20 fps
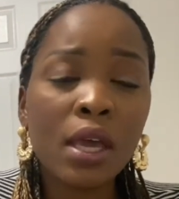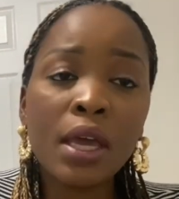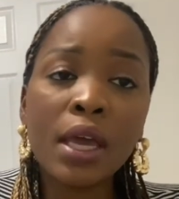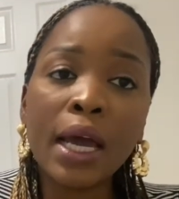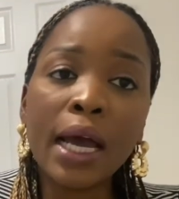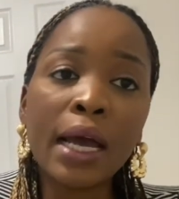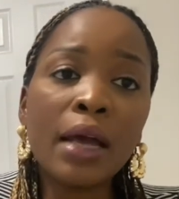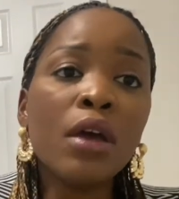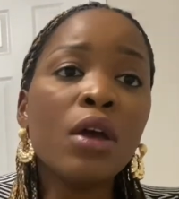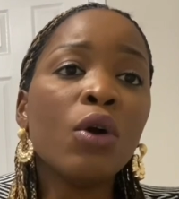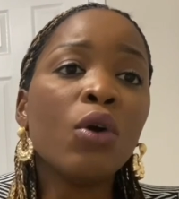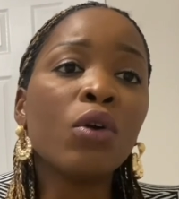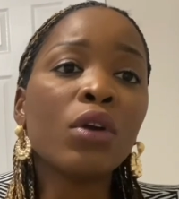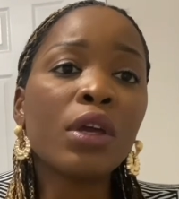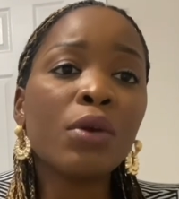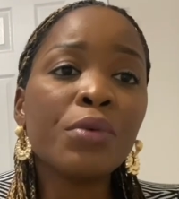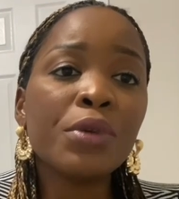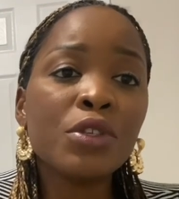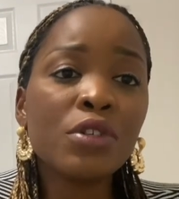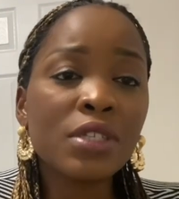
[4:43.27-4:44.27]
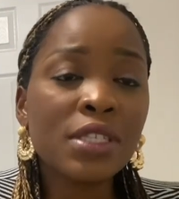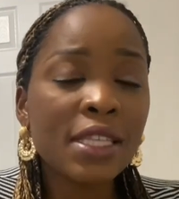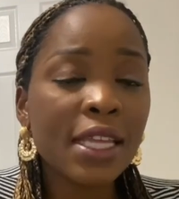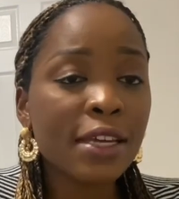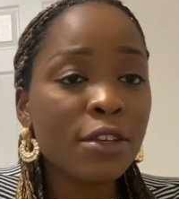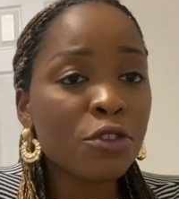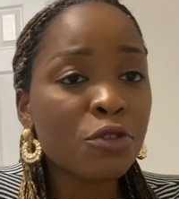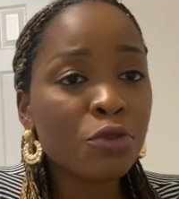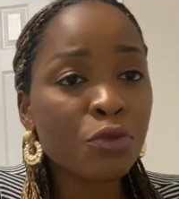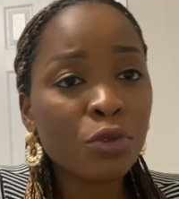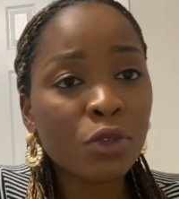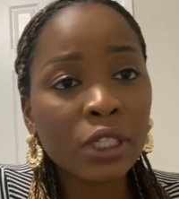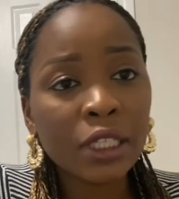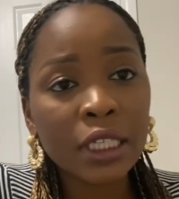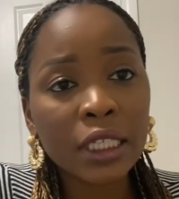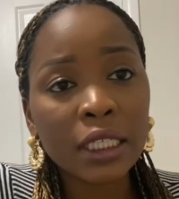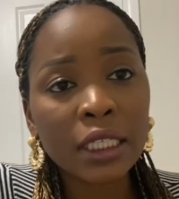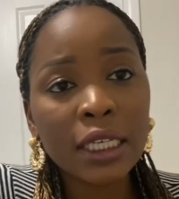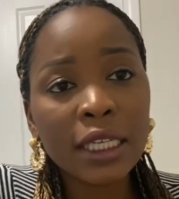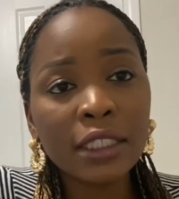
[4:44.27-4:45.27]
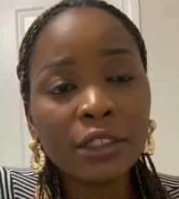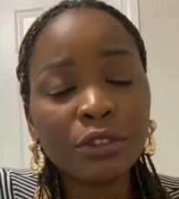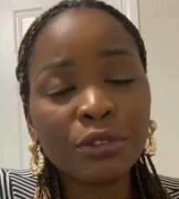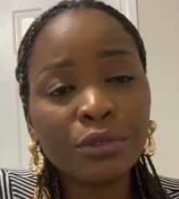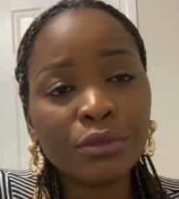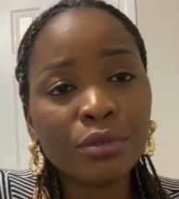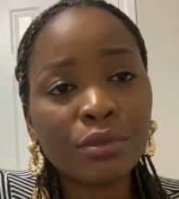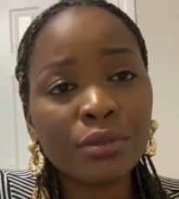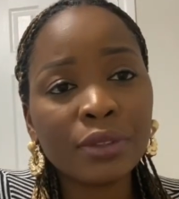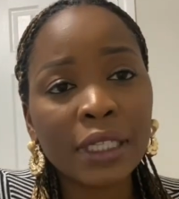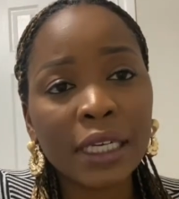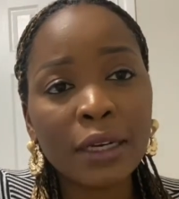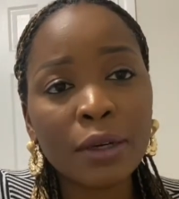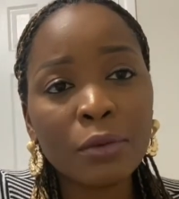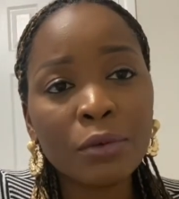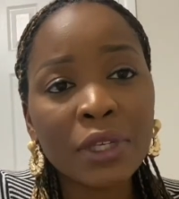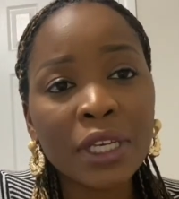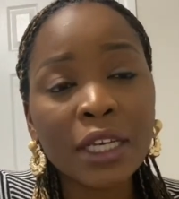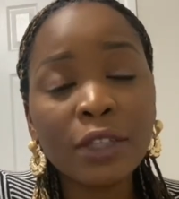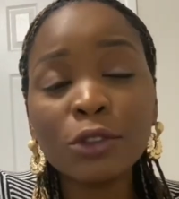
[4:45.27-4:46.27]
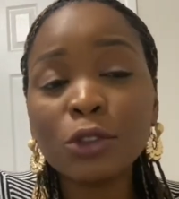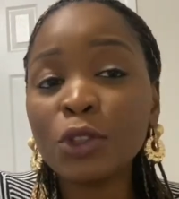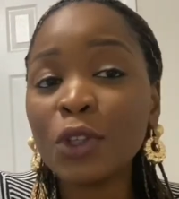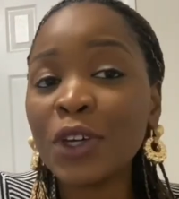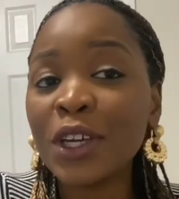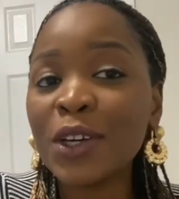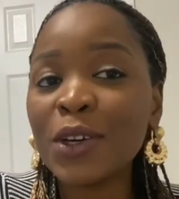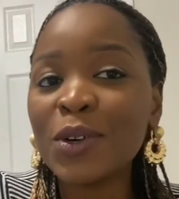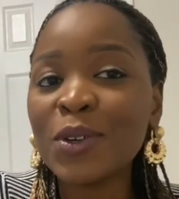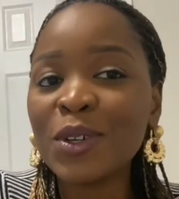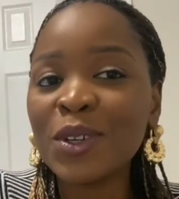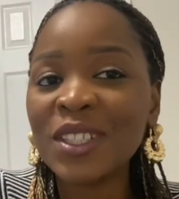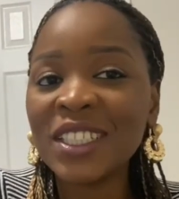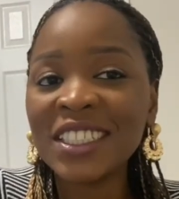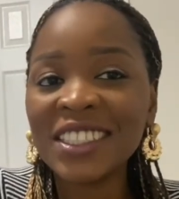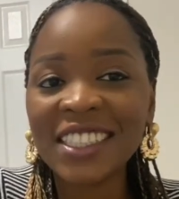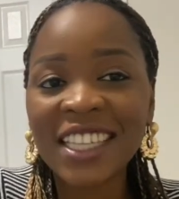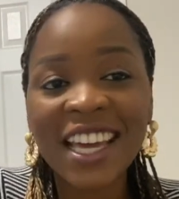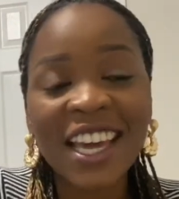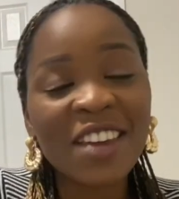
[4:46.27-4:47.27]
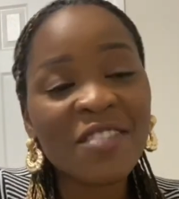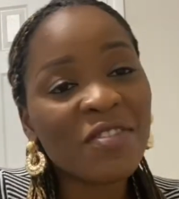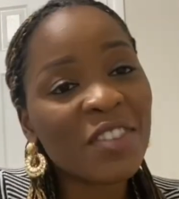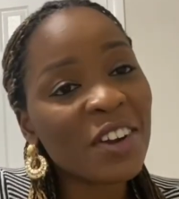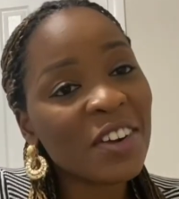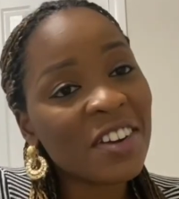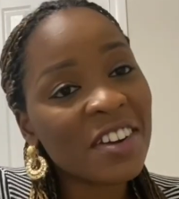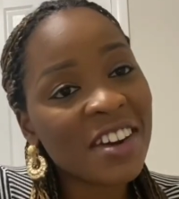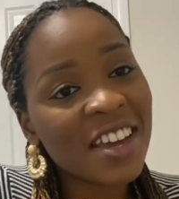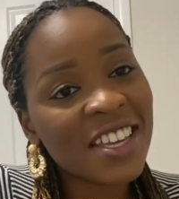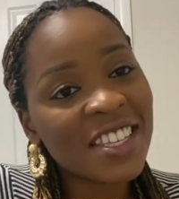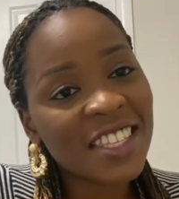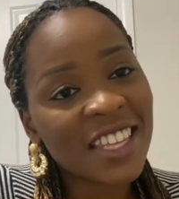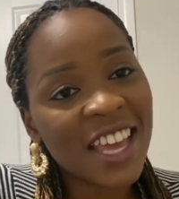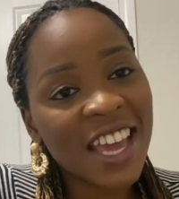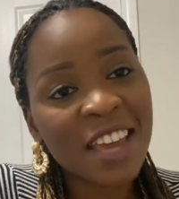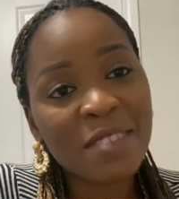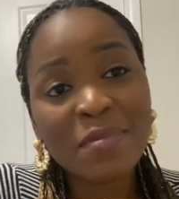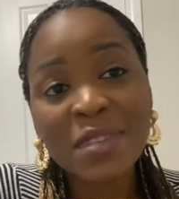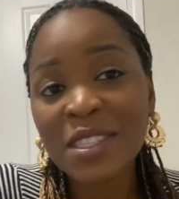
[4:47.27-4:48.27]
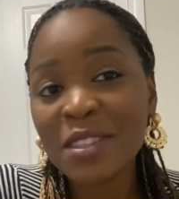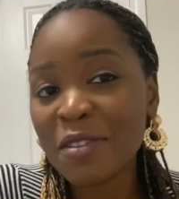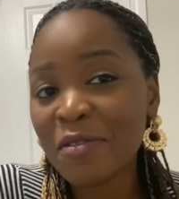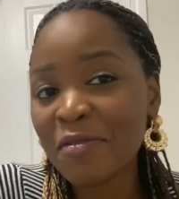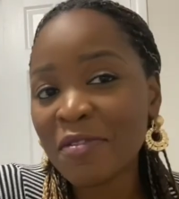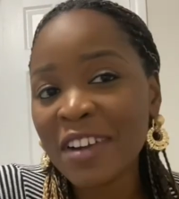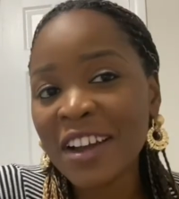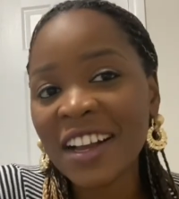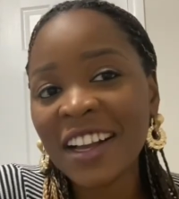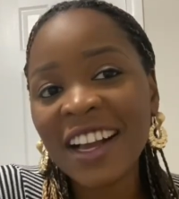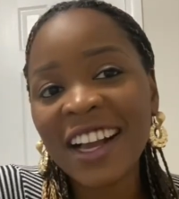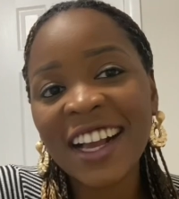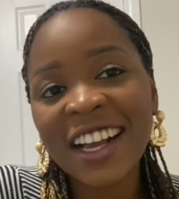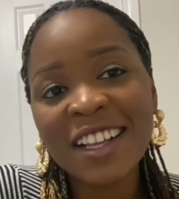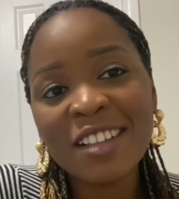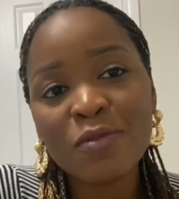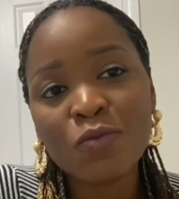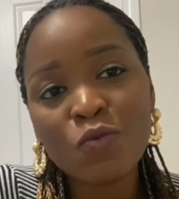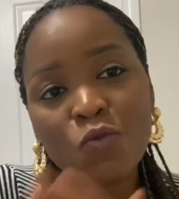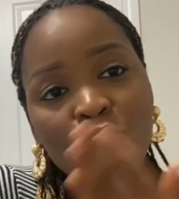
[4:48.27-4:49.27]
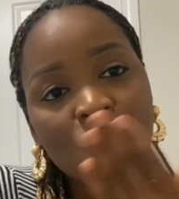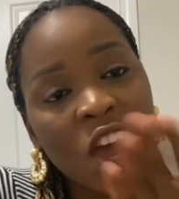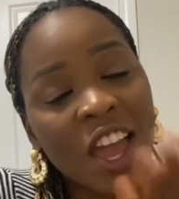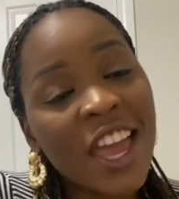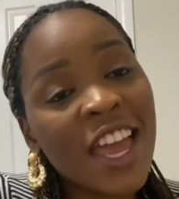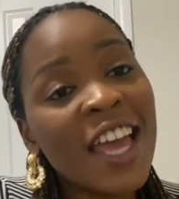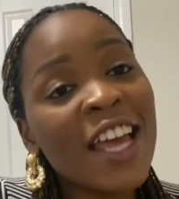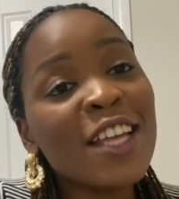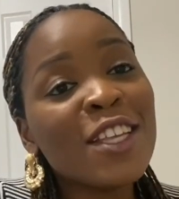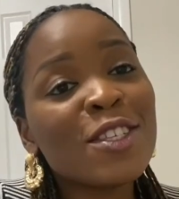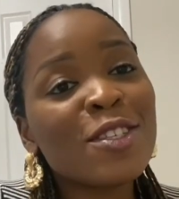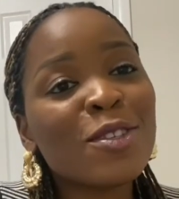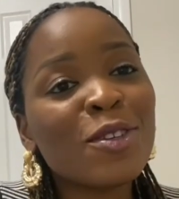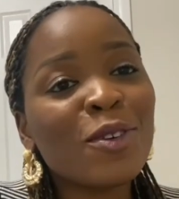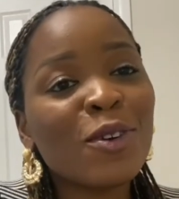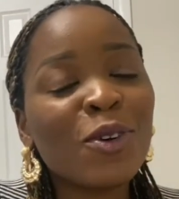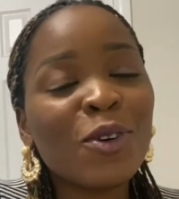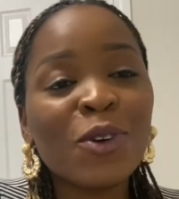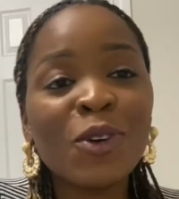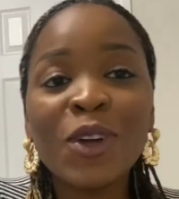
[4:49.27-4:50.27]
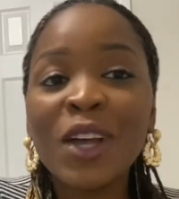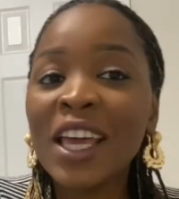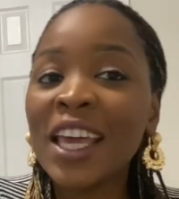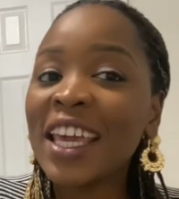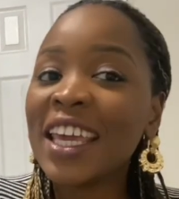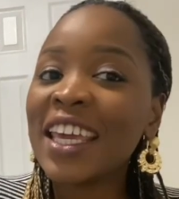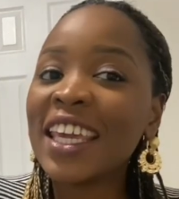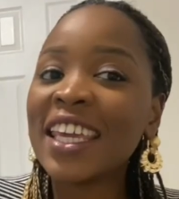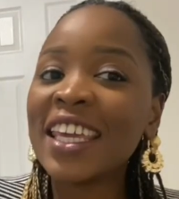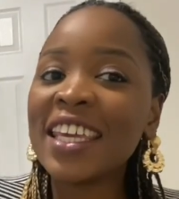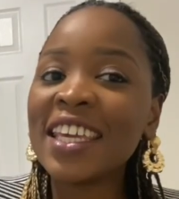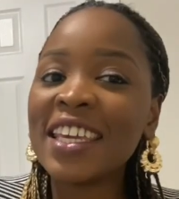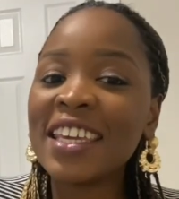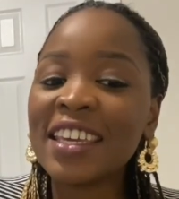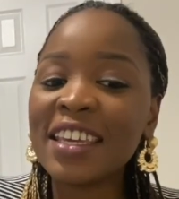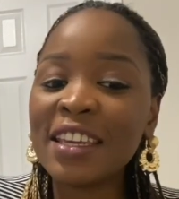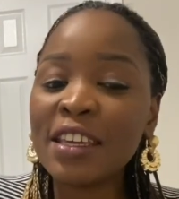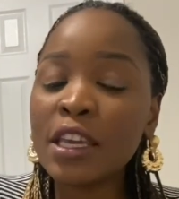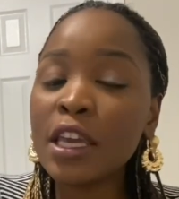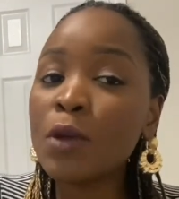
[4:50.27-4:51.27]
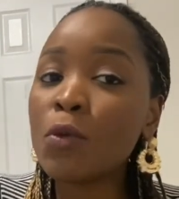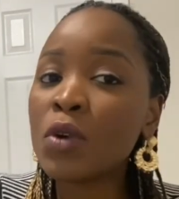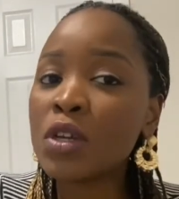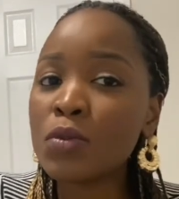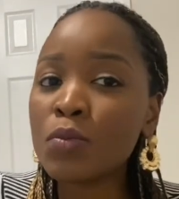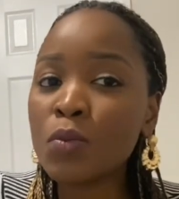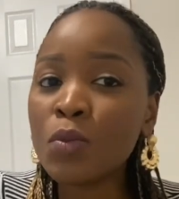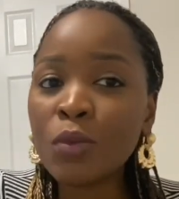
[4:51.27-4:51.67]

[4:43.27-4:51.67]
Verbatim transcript: ah, okay we just stay trolling. let's stroll now we now saw a congolese guy very nice guy mr frank so he he was